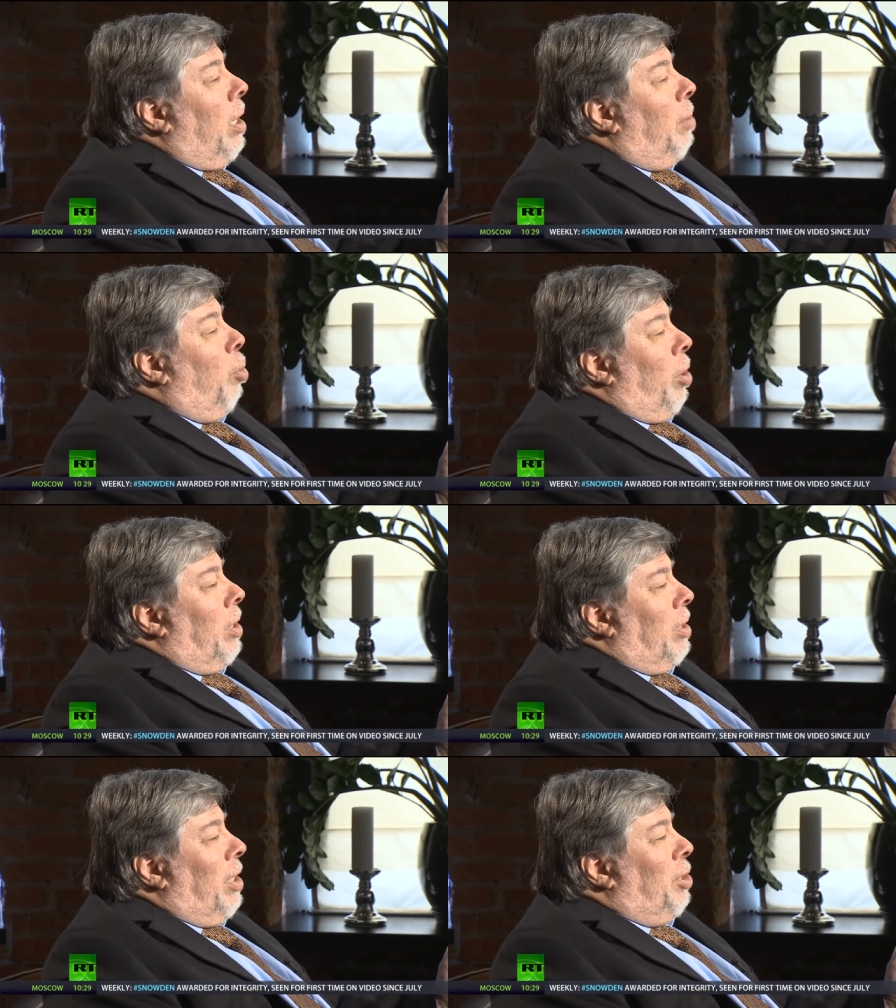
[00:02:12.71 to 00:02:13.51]
important
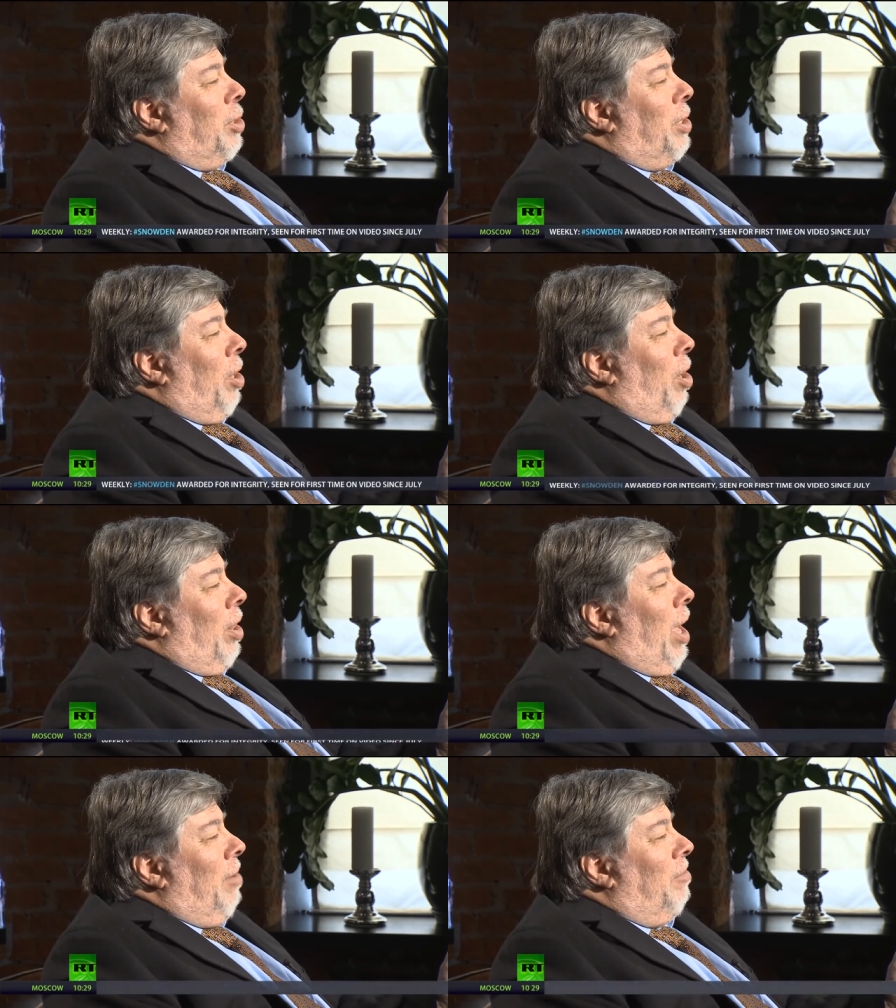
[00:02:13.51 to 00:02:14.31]
decisions in our
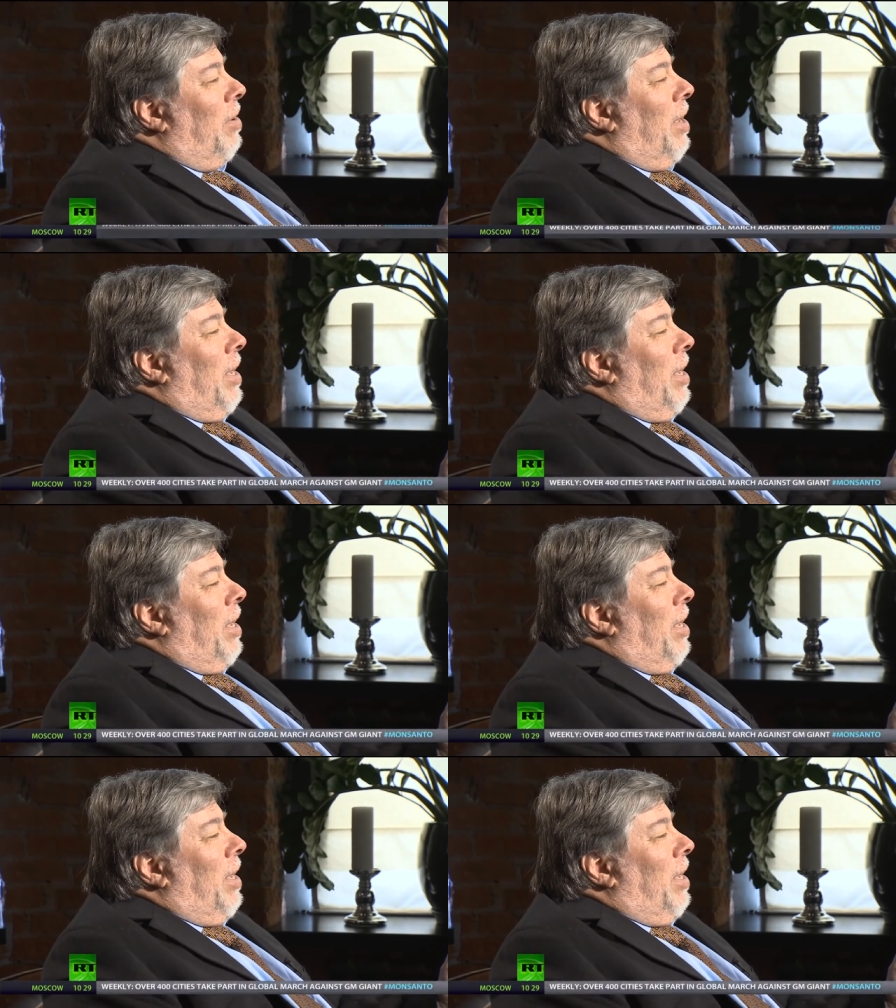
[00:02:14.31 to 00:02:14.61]
life,